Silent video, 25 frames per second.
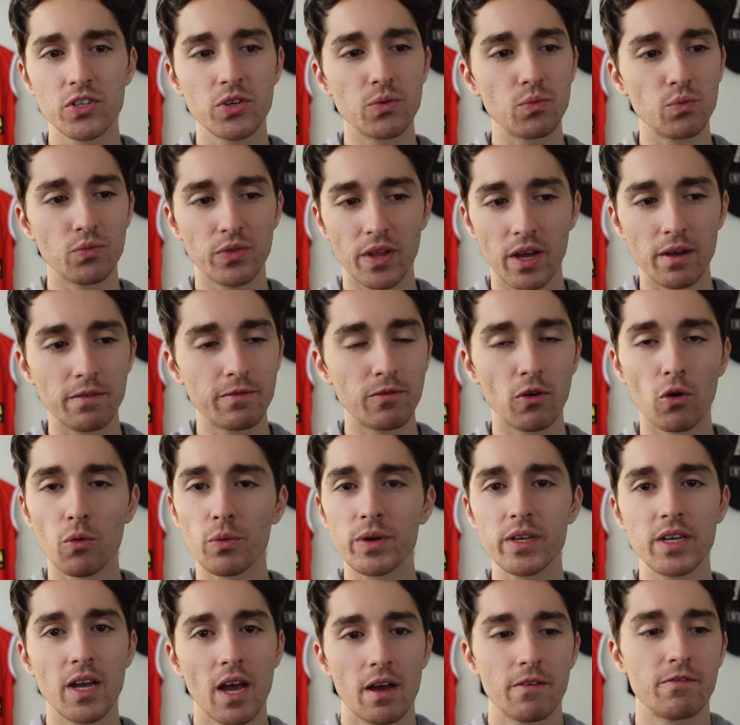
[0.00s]
and therefore
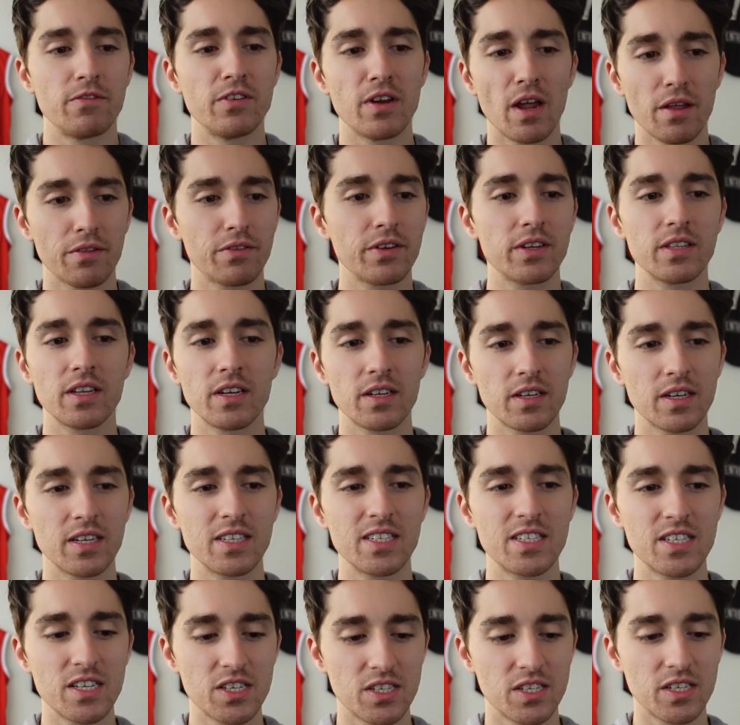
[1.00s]
we have nothing that
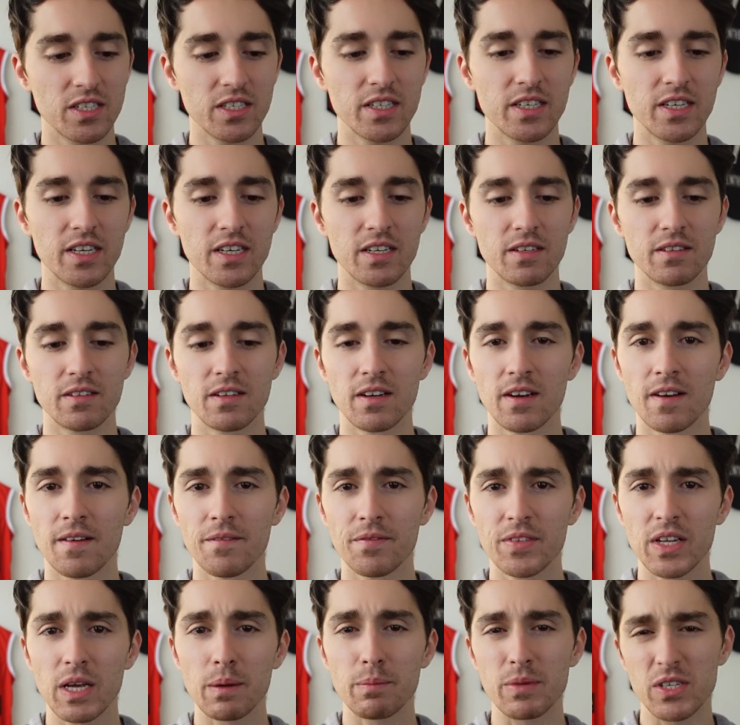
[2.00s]
consistently can
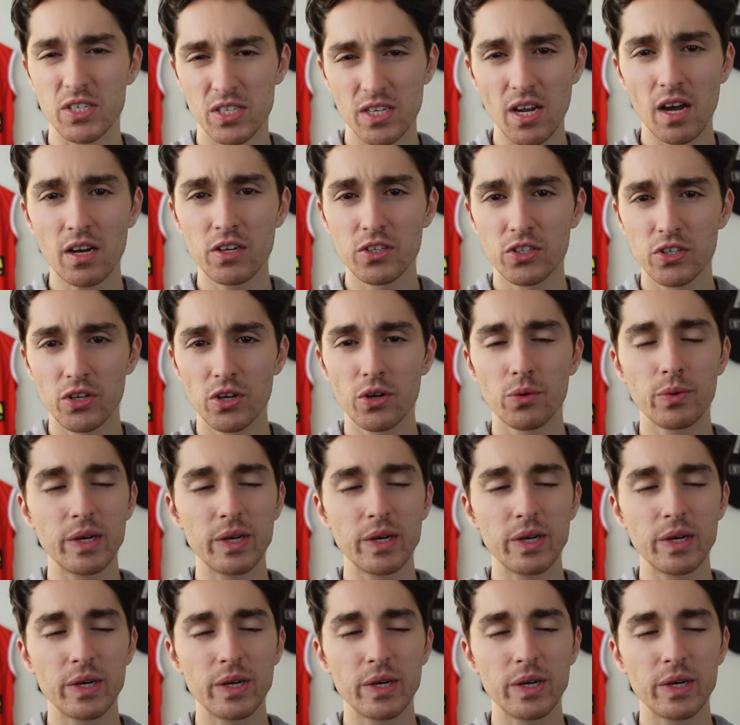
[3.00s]
be stuck to.